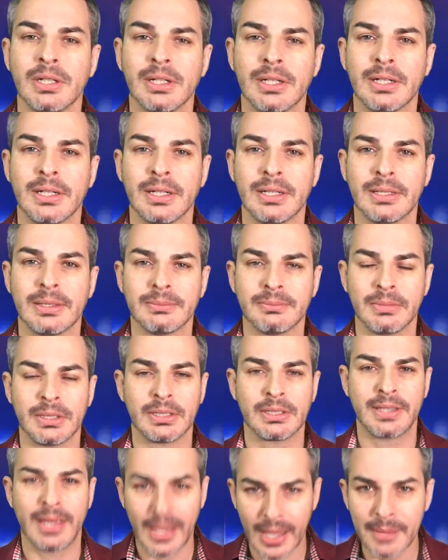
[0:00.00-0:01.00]
um, a
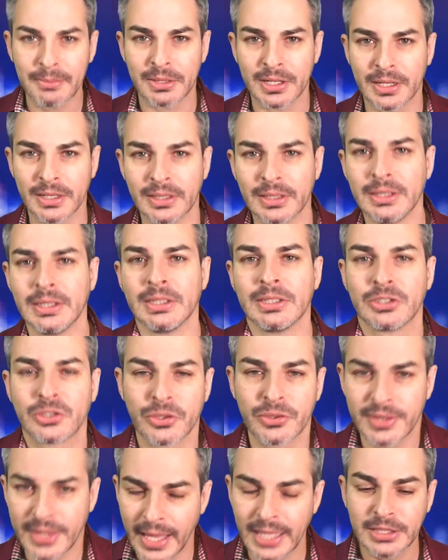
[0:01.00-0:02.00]
camera. So
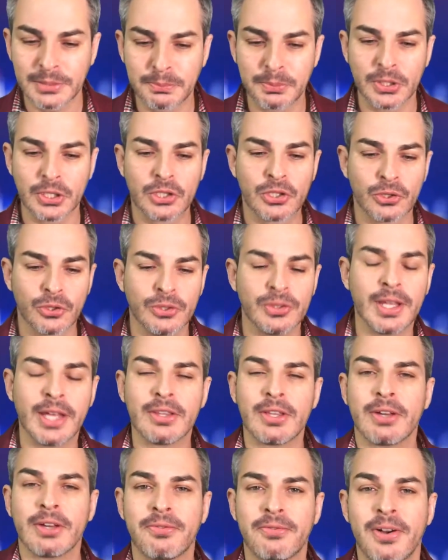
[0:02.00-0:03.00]
that's pretty cool. Now,
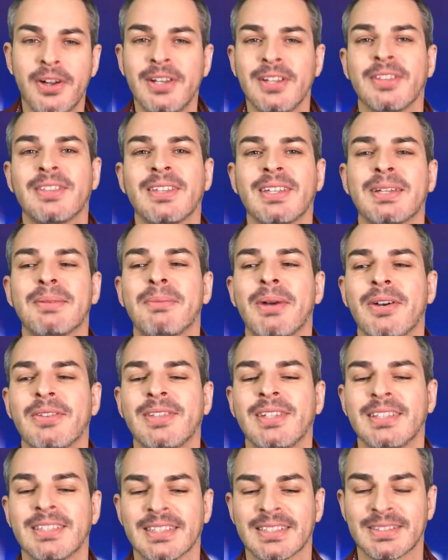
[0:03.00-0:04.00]
the funny thing about
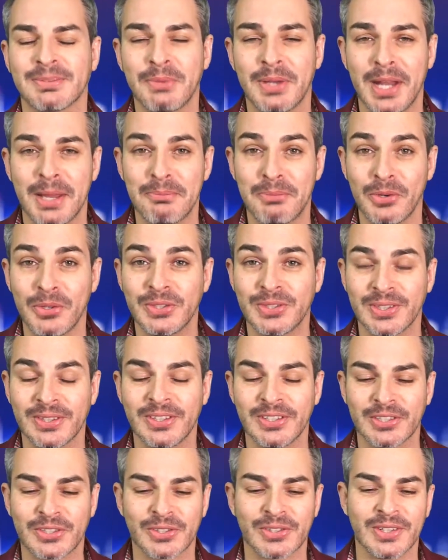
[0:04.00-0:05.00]
this is when I posted
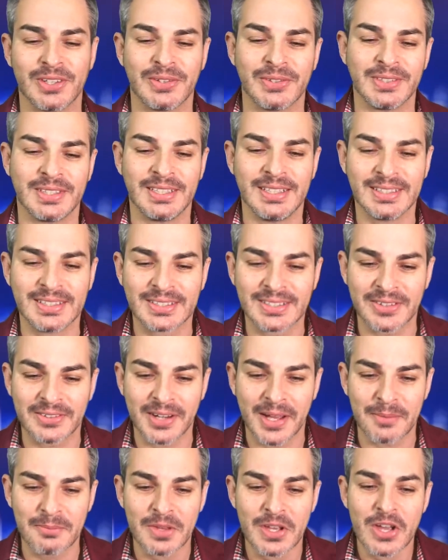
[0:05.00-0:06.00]
this on, on
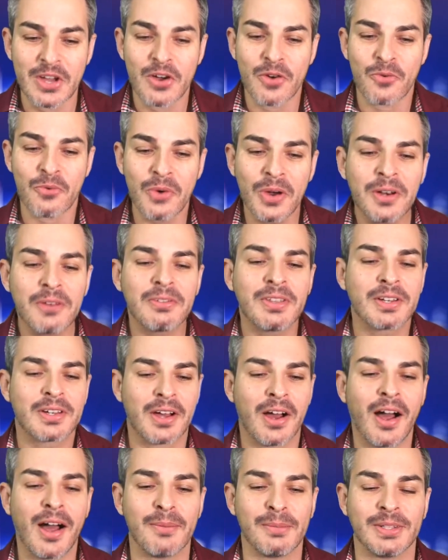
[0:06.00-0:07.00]
Instagram, one of the
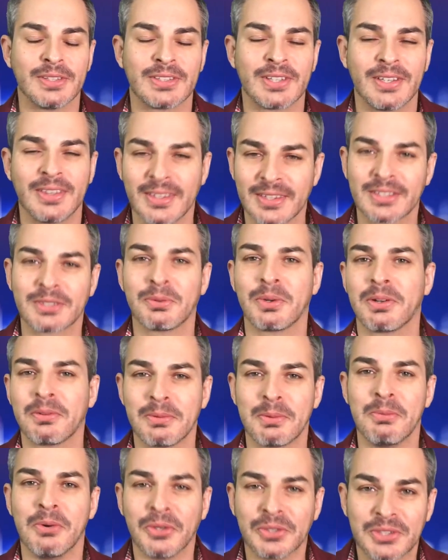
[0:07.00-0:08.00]
comments, I think is one of the
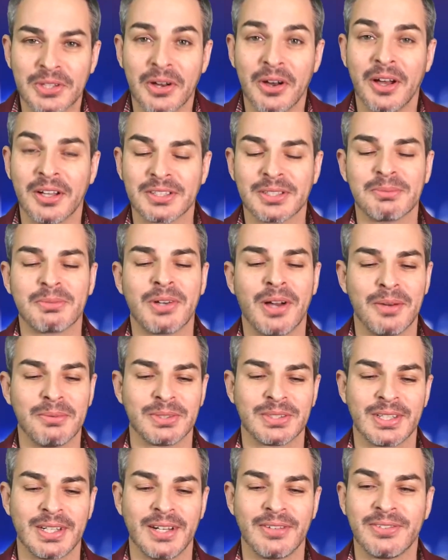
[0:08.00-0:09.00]
most awesome comments
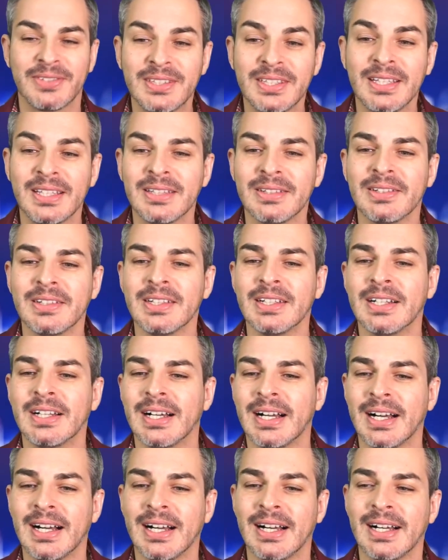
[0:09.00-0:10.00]
that I've seen,
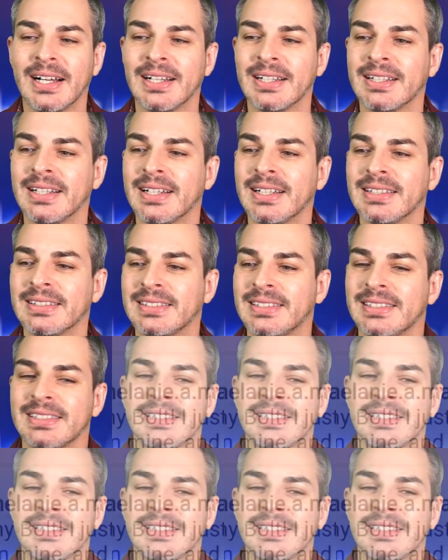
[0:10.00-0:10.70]
uh, uh she